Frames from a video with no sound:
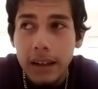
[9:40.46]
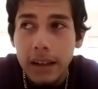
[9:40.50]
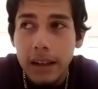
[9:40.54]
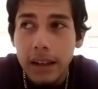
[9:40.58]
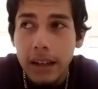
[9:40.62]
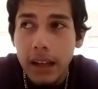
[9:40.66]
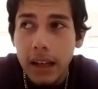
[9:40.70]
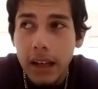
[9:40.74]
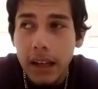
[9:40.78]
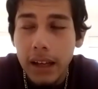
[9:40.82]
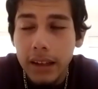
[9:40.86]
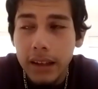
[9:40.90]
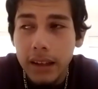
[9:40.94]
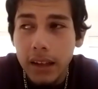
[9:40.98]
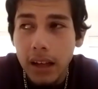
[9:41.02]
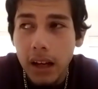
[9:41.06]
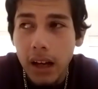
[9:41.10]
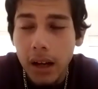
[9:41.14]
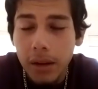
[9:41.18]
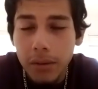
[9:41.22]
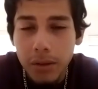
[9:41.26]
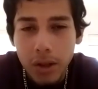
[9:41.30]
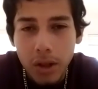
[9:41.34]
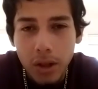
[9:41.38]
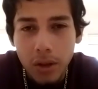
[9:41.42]
And
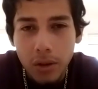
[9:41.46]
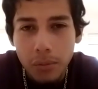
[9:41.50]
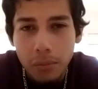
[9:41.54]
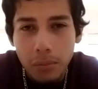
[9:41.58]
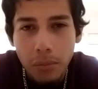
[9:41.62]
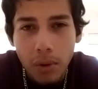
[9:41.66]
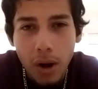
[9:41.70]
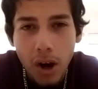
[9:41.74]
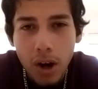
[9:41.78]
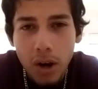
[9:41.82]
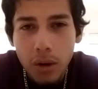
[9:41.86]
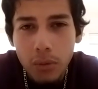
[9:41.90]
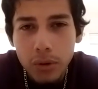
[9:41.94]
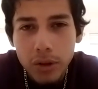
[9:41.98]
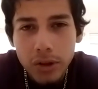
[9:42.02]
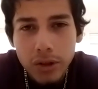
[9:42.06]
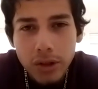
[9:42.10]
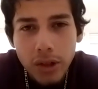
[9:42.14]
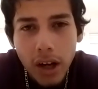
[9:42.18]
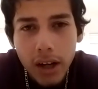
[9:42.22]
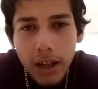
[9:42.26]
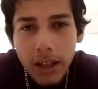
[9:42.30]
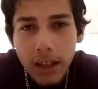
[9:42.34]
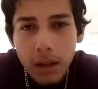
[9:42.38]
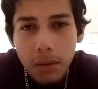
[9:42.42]
Mario was
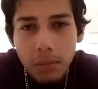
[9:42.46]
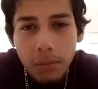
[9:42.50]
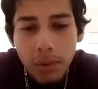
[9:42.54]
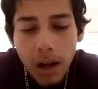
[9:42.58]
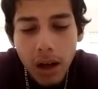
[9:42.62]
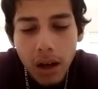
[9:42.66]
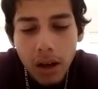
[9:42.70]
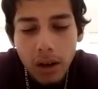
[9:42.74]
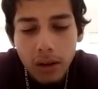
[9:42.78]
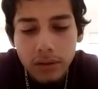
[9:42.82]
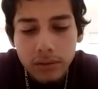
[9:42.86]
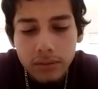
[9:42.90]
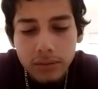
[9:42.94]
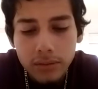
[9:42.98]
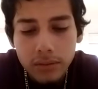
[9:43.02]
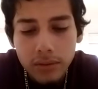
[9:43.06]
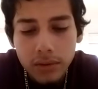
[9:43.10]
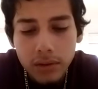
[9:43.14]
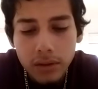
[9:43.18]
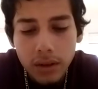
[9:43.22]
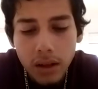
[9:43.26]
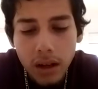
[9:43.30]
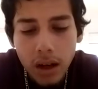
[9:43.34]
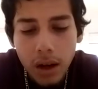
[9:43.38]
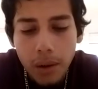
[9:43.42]
talking about
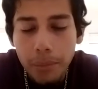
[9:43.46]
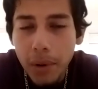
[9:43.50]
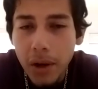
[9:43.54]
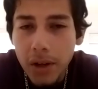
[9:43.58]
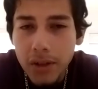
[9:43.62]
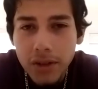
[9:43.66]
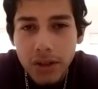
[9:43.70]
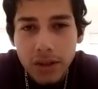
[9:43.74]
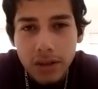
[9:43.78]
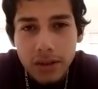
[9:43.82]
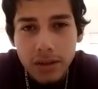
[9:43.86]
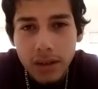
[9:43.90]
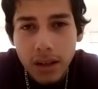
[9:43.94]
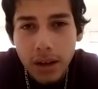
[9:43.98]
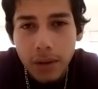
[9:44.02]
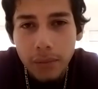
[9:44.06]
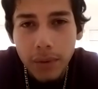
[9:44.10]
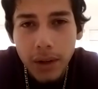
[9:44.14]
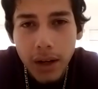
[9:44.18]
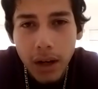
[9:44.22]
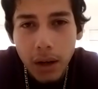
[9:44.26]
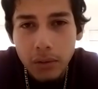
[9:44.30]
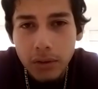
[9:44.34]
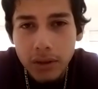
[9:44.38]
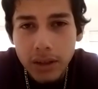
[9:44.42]
a bunch of
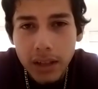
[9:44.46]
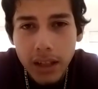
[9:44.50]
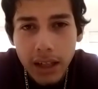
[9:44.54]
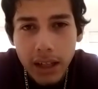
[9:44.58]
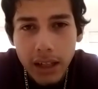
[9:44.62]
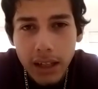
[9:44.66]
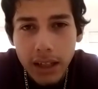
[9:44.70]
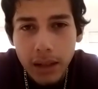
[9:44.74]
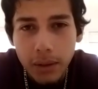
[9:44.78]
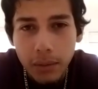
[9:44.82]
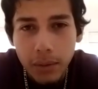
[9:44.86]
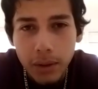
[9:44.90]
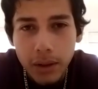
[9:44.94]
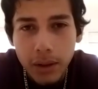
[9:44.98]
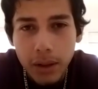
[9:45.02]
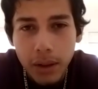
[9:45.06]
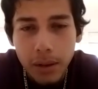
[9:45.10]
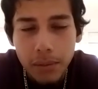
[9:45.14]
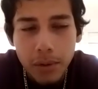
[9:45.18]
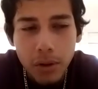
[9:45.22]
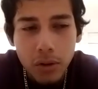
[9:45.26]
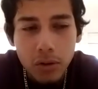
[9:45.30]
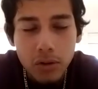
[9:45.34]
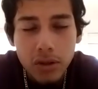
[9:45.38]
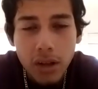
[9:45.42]
stuff when I was kicking it with
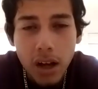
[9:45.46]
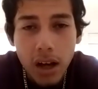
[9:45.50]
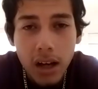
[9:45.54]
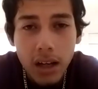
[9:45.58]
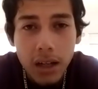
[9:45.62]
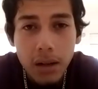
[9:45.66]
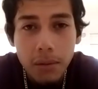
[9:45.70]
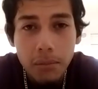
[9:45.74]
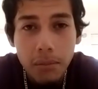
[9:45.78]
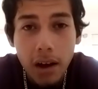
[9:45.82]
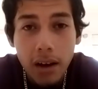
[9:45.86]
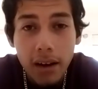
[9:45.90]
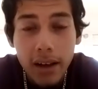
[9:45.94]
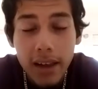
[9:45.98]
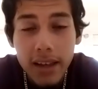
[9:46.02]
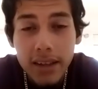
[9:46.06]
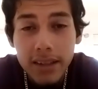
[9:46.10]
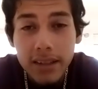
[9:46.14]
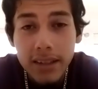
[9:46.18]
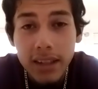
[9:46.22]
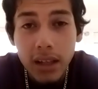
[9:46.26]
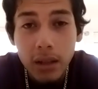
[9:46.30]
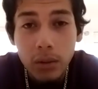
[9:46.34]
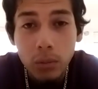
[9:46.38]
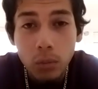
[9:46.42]
them. He was talking about
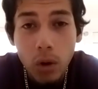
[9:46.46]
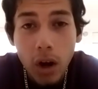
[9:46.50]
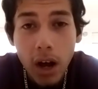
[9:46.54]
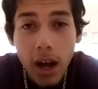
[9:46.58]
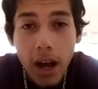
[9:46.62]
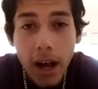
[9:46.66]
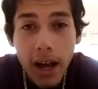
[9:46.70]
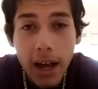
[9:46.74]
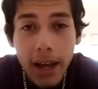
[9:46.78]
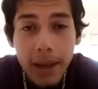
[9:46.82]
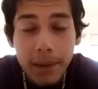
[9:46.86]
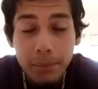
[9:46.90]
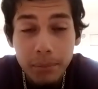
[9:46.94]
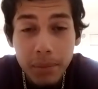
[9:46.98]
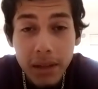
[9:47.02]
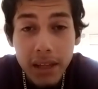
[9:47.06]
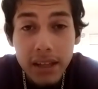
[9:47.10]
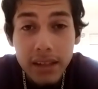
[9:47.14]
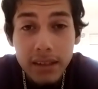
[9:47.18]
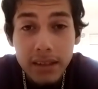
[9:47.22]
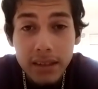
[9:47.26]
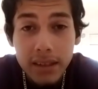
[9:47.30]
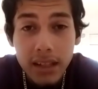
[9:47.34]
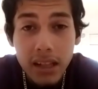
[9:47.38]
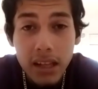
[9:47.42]
SNY,
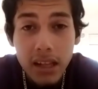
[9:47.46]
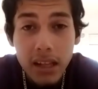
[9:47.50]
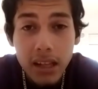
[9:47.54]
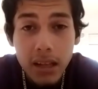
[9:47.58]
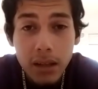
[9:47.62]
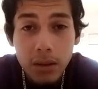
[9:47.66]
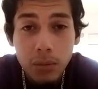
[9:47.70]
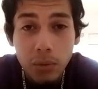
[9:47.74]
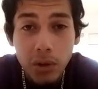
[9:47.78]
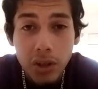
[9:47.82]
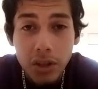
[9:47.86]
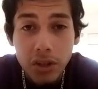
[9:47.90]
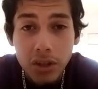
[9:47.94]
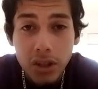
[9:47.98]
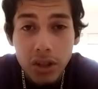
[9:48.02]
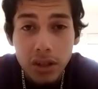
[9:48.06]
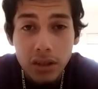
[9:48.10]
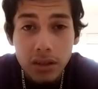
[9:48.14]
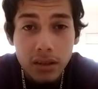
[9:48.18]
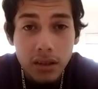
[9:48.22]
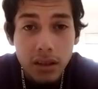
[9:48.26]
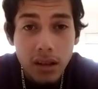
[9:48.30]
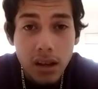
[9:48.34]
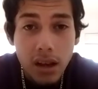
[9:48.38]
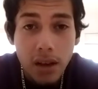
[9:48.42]
PC, which
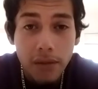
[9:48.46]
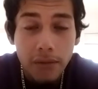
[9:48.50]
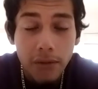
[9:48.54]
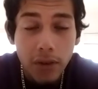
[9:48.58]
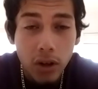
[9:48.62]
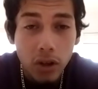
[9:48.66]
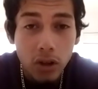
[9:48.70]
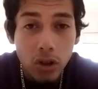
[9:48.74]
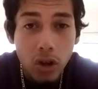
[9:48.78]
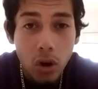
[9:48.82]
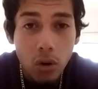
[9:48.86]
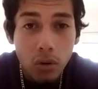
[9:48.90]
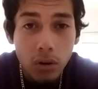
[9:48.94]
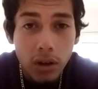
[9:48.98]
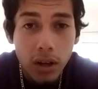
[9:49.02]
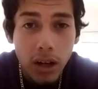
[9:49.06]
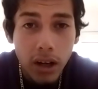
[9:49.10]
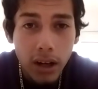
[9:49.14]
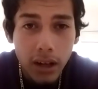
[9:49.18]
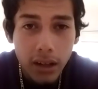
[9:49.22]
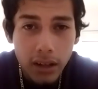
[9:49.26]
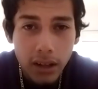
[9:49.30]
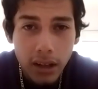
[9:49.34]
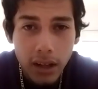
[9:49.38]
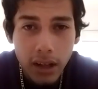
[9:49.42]
is if you're no
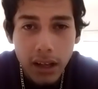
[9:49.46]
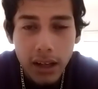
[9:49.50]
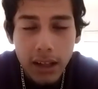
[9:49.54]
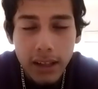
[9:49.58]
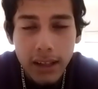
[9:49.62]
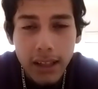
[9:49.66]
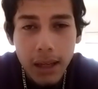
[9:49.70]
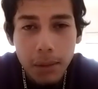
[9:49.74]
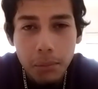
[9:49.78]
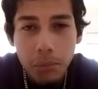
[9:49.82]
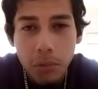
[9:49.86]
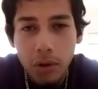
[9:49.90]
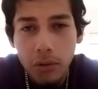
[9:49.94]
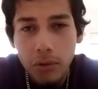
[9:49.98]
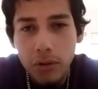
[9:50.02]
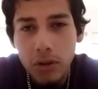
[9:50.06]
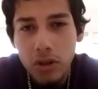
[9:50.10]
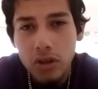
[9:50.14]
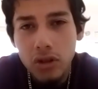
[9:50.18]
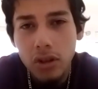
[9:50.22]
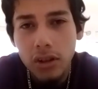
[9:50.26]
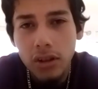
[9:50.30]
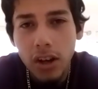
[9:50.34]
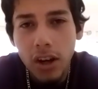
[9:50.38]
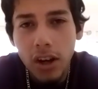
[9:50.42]
good, they move you
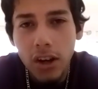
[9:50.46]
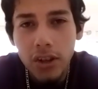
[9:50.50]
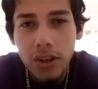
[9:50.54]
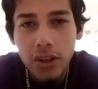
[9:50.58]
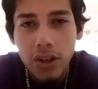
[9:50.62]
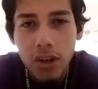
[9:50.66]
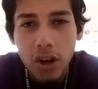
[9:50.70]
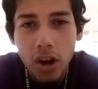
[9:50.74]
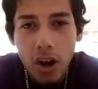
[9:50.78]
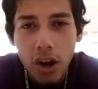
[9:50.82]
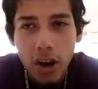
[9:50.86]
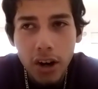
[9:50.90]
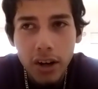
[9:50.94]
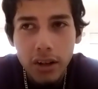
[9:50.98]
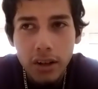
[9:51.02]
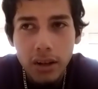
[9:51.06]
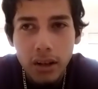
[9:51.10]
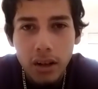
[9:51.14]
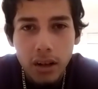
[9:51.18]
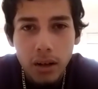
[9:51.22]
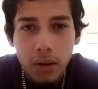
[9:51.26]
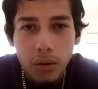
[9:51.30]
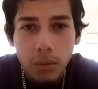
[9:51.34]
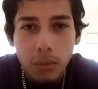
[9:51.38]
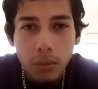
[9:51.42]
to the other yard
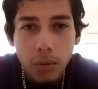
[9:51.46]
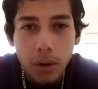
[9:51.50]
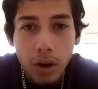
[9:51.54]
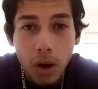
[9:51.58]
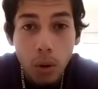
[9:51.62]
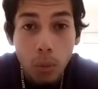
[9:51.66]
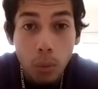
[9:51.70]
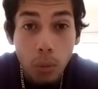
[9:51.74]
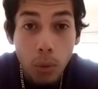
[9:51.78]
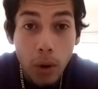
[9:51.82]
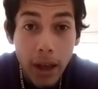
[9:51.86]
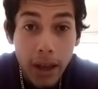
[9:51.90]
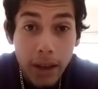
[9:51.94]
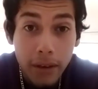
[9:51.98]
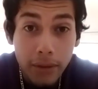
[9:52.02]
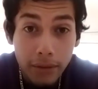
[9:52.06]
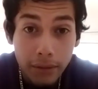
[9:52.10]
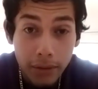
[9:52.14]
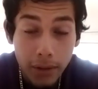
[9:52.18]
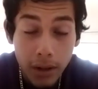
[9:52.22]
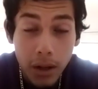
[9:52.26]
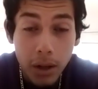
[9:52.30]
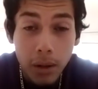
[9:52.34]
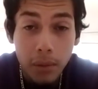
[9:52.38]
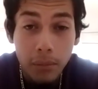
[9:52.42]
away
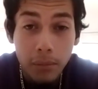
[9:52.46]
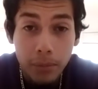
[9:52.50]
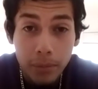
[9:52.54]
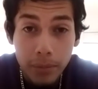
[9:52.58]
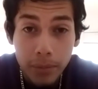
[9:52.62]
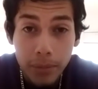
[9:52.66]
from